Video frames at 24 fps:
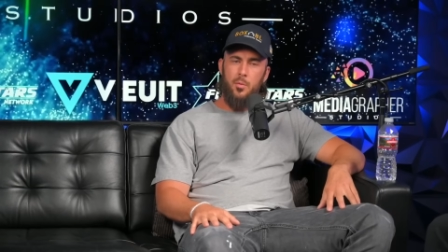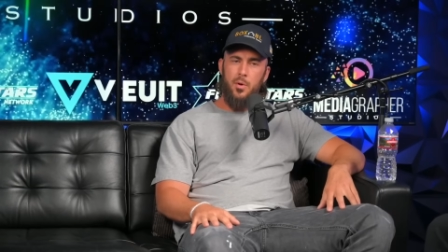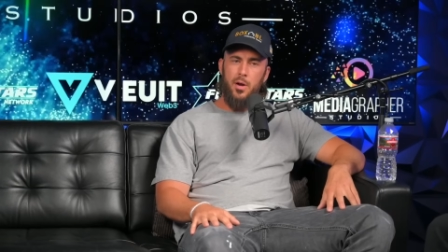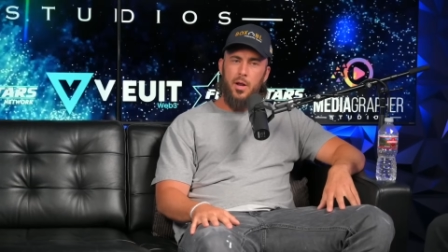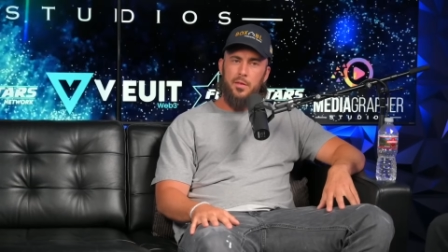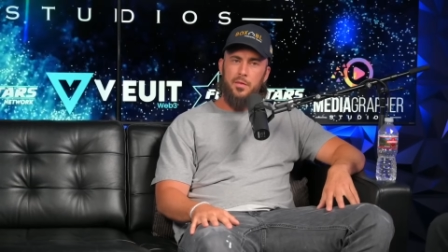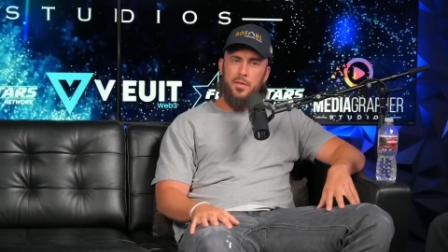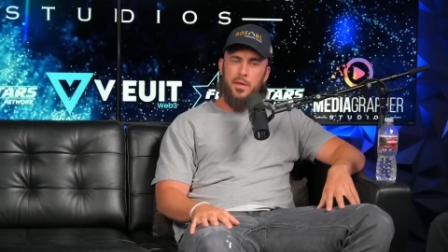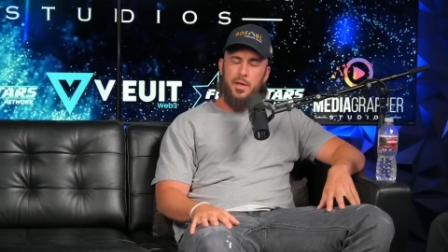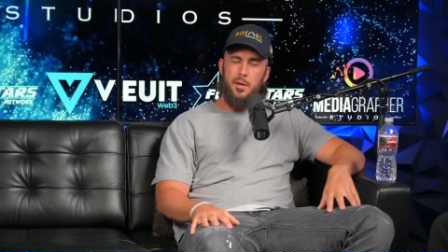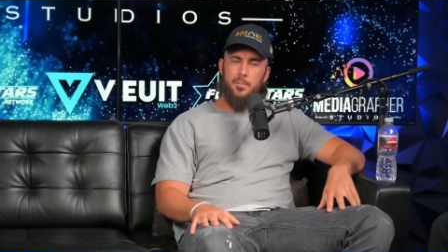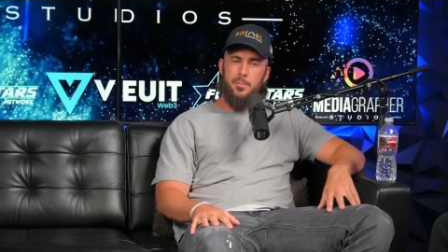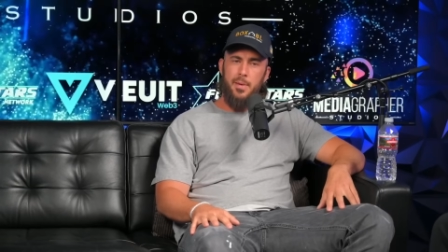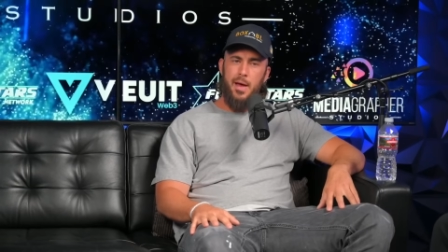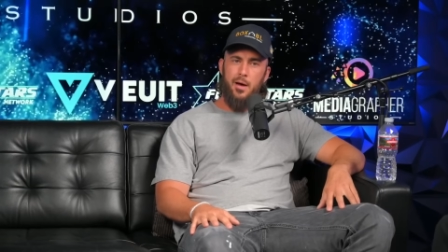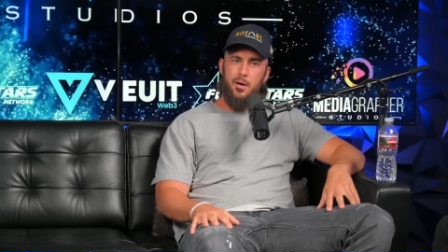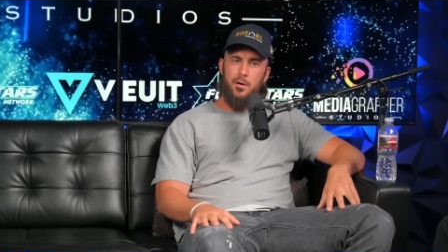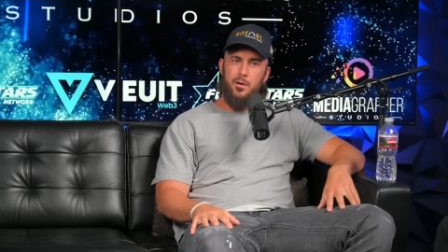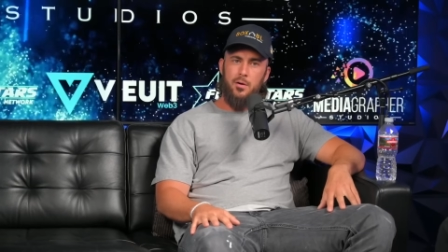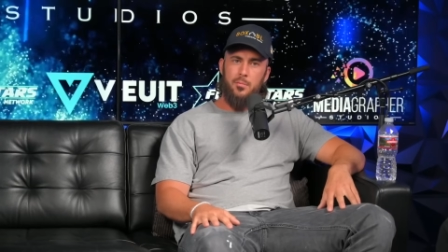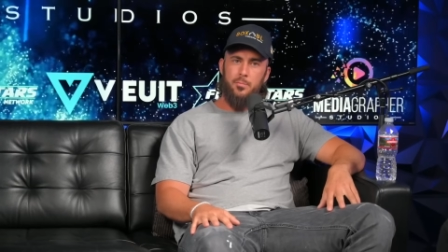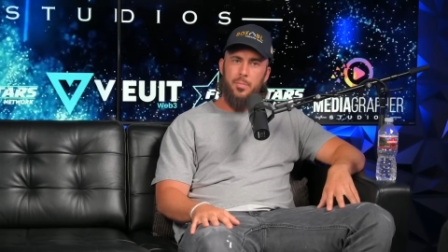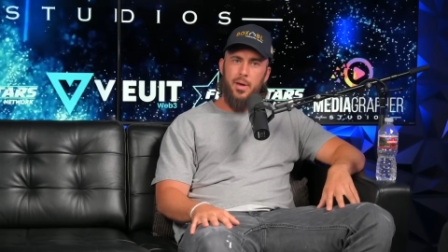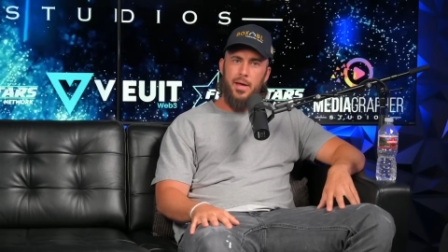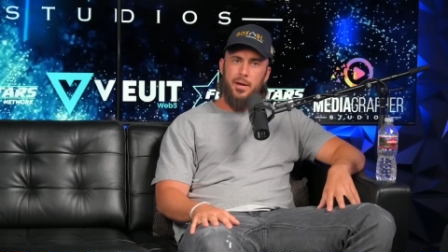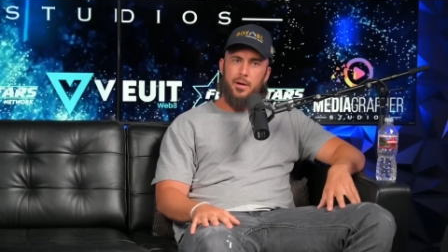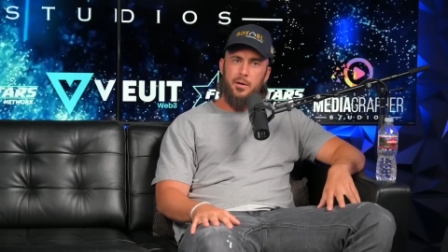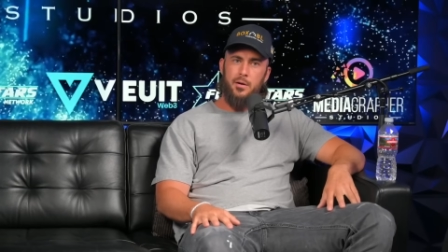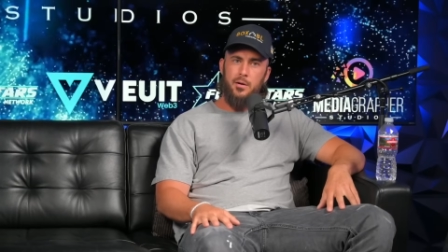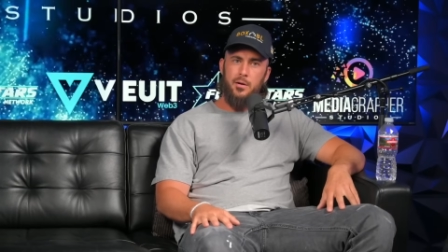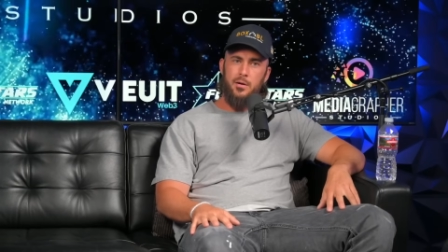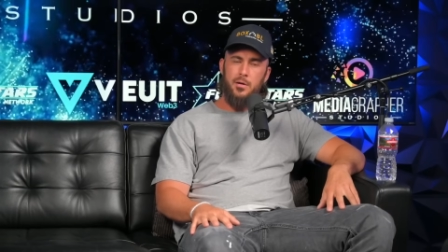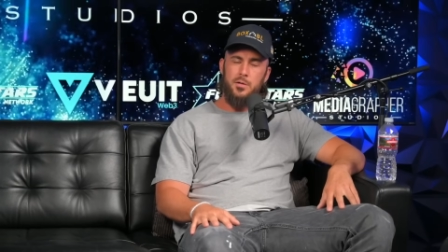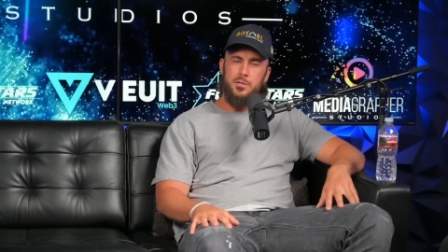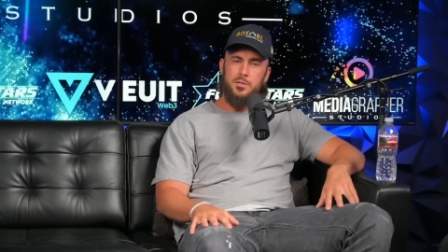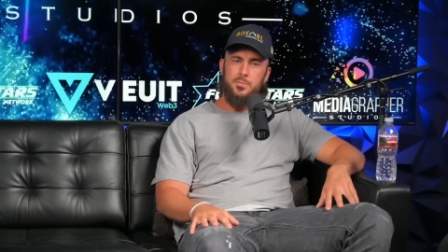when I think about
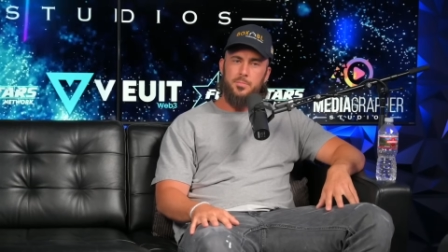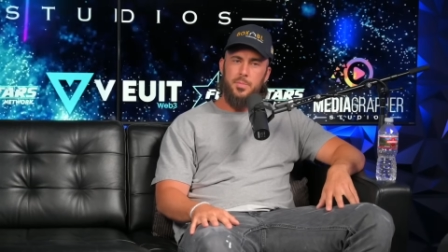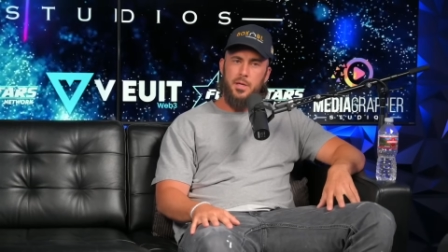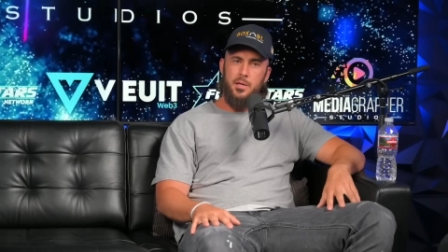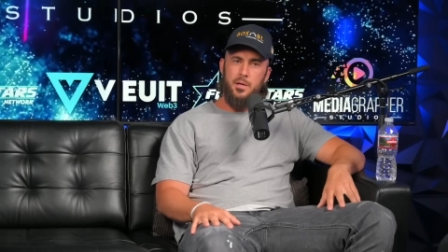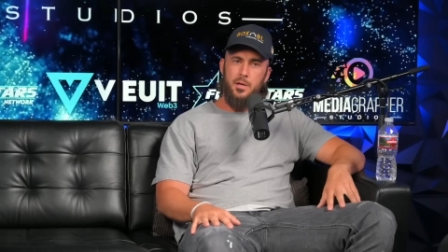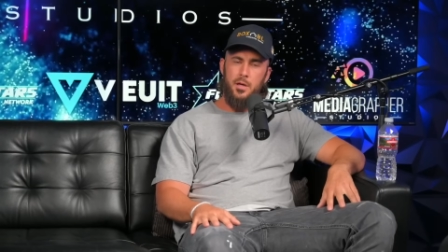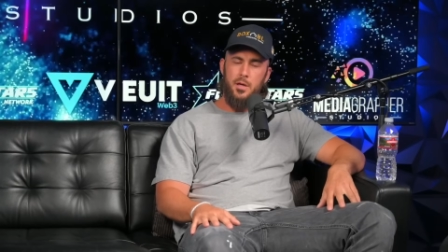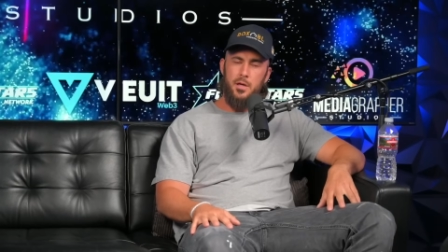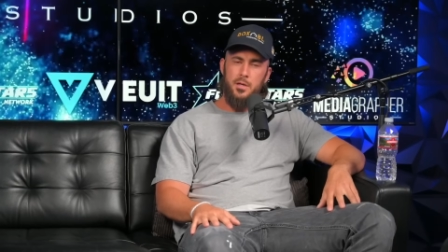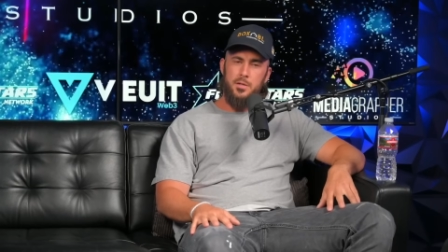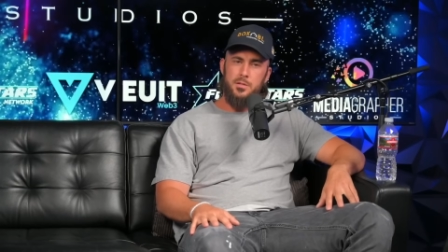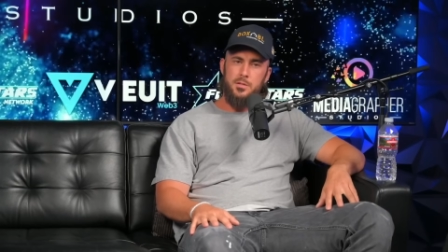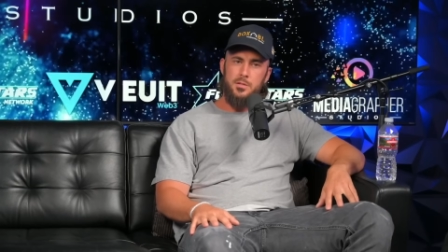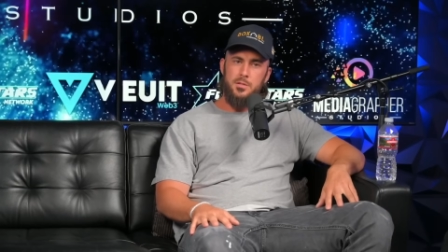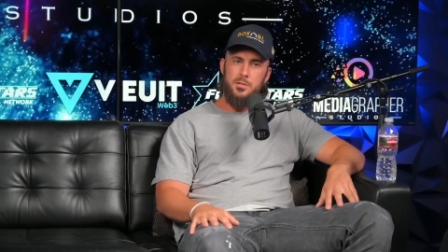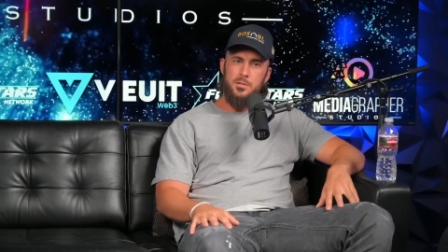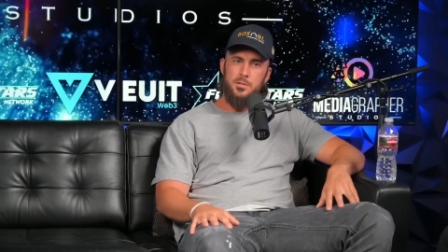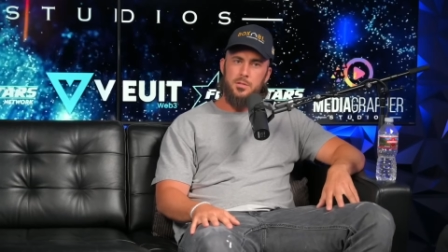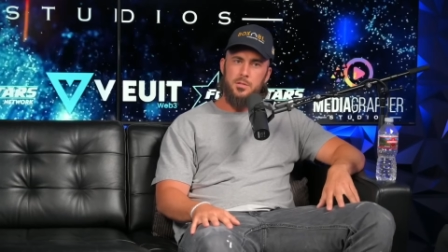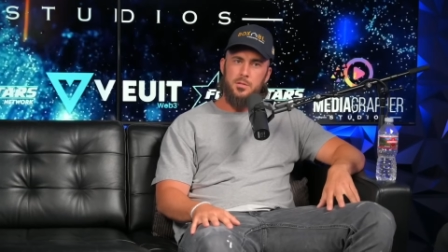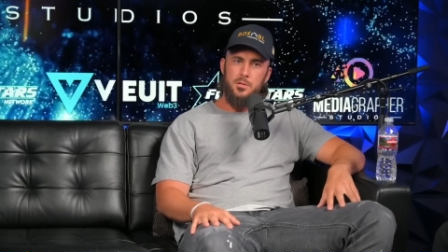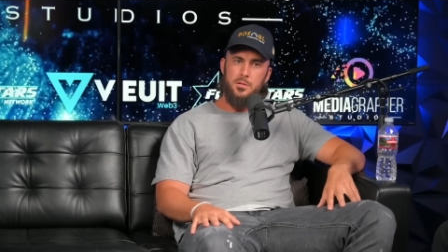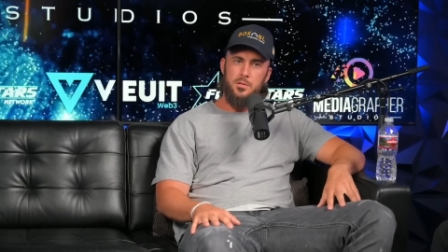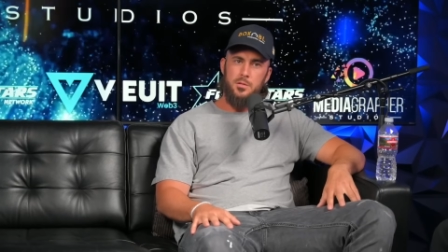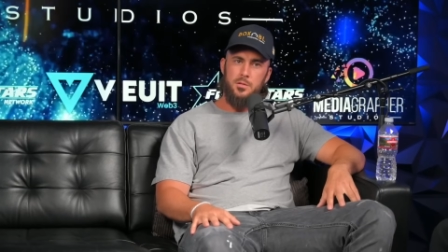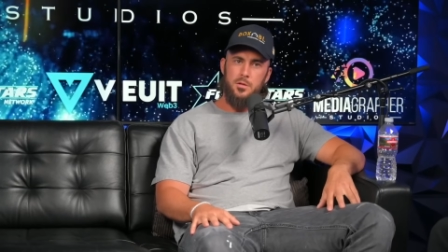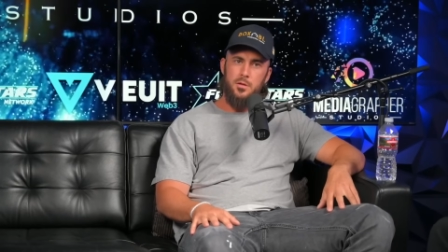competitors because,